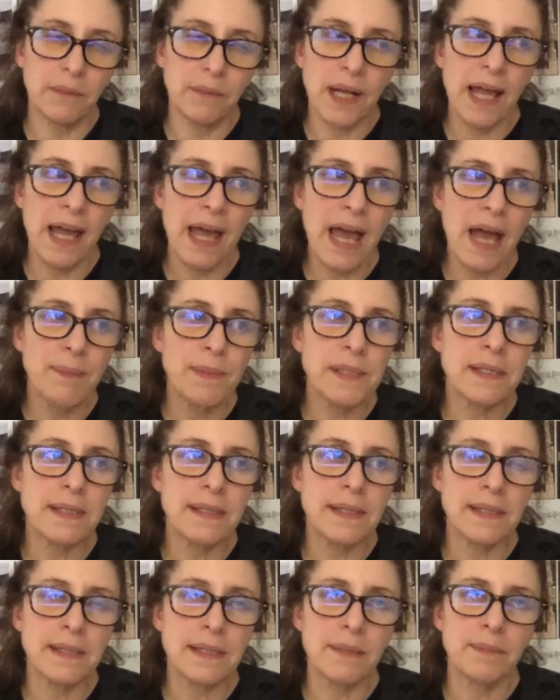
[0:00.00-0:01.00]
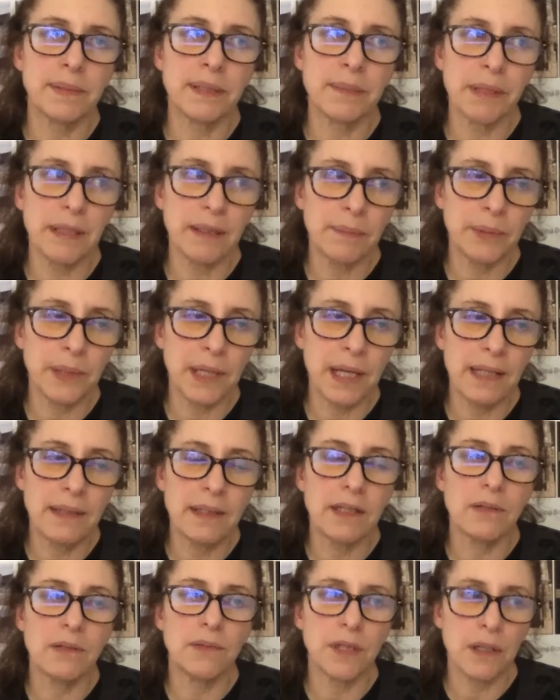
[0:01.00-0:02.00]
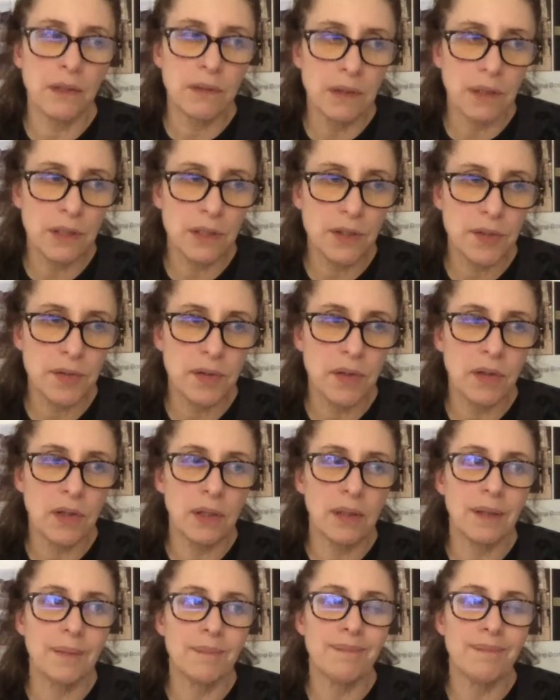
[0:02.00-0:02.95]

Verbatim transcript: what happens is a subliminal brain that you don't control